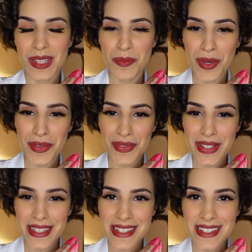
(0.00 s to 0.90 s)

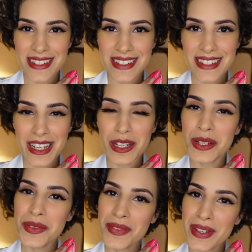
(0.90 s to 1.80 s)
Perfect. How do
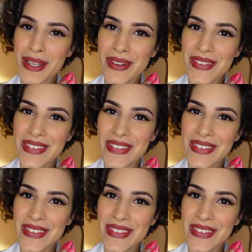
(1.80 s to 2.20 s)
you feel?